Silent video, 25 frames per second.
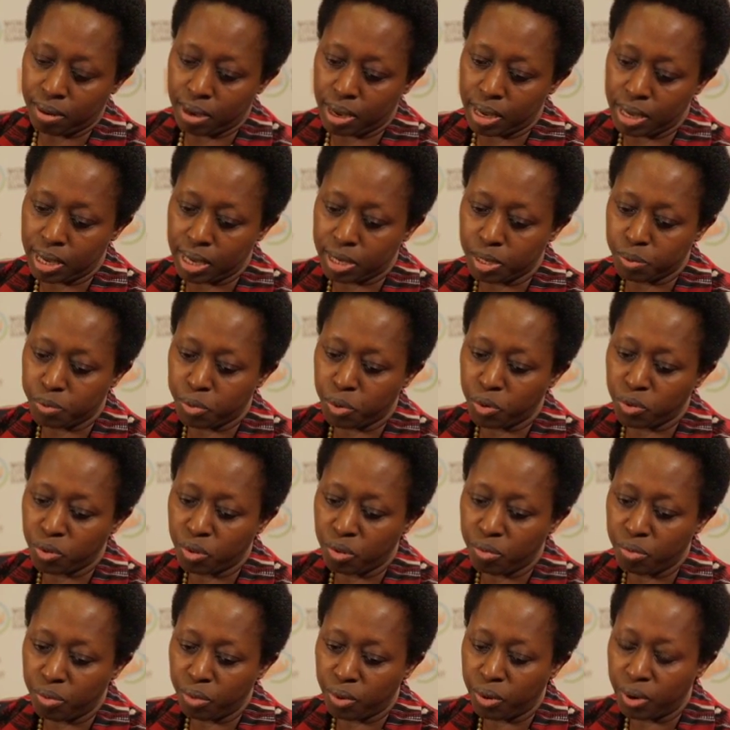has brought
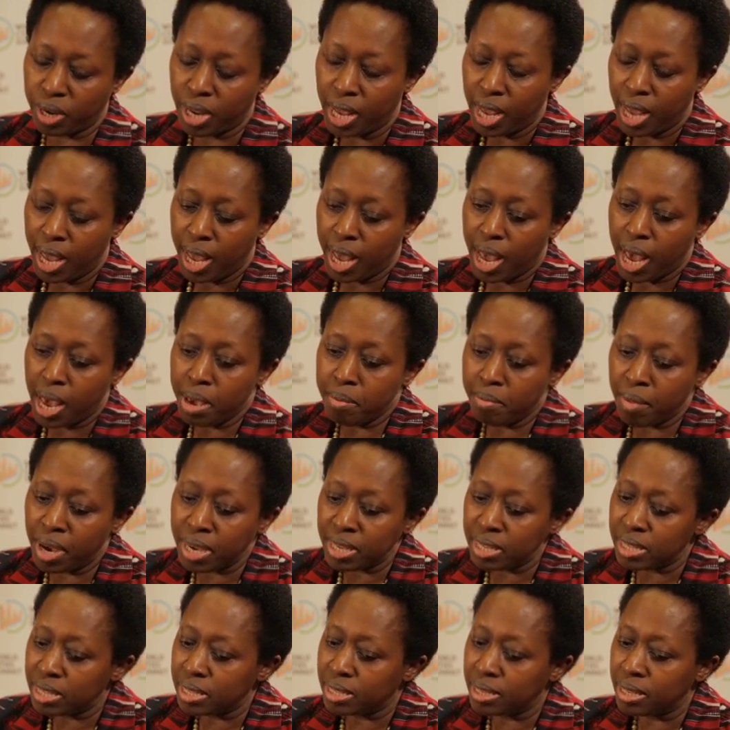on board, I
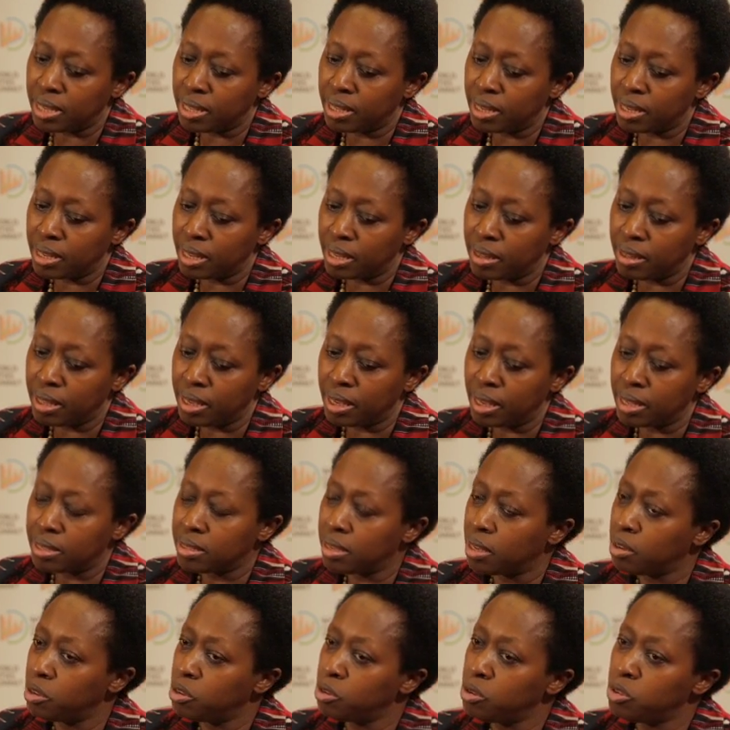must say that I think
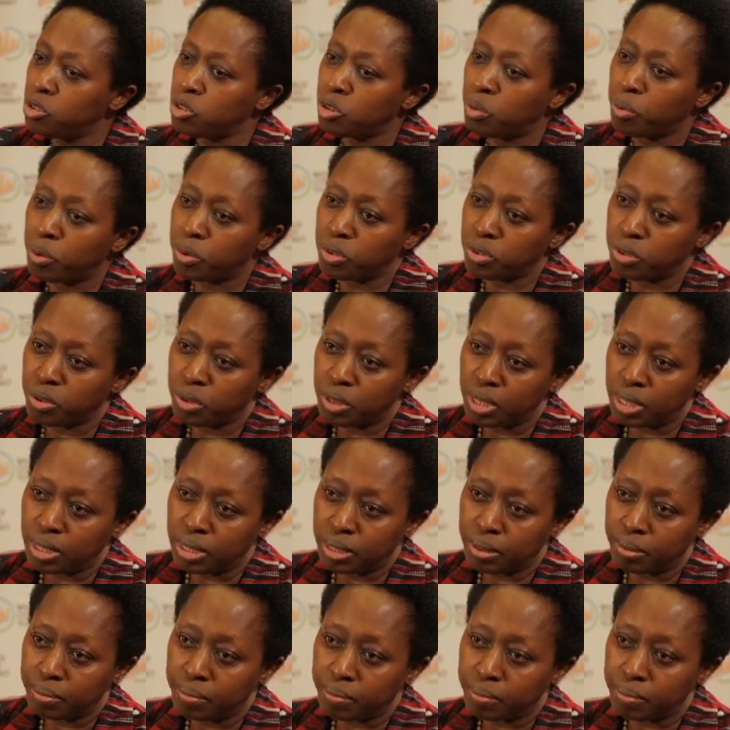it's a huge opportunity.